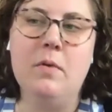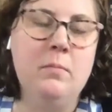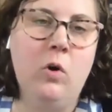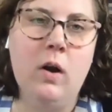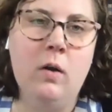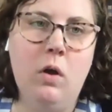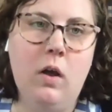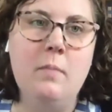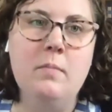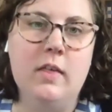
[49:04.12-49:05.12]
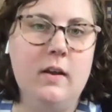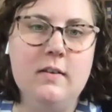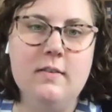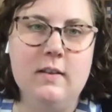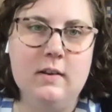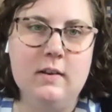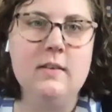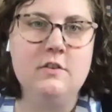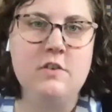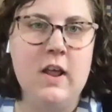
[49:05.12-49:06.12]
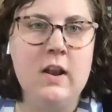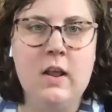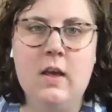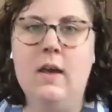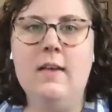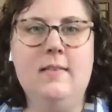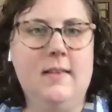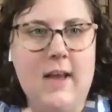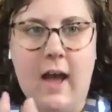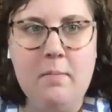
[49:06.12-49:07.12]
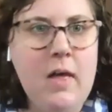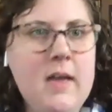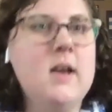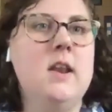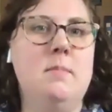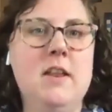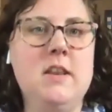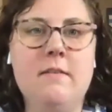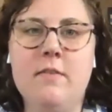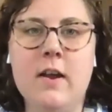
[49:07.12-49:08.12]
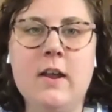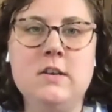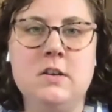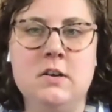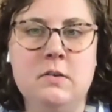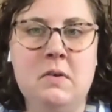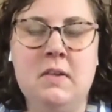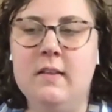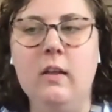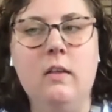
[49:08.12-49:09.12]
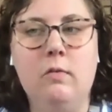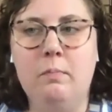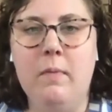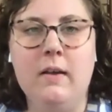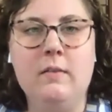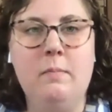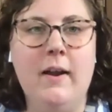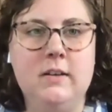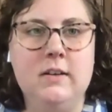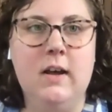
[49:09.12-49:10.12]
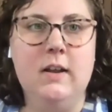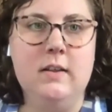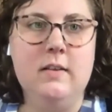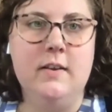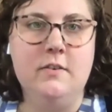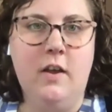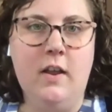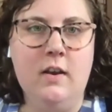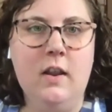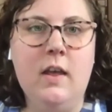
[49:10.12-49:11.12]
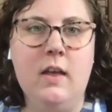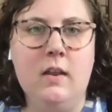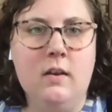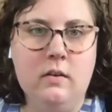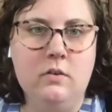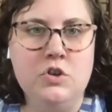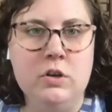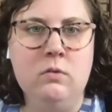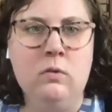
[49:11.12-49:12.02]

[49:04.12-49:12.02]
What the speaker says: Court will come to their decision? Is the timeline going to be different, or do we still expect a decision in June?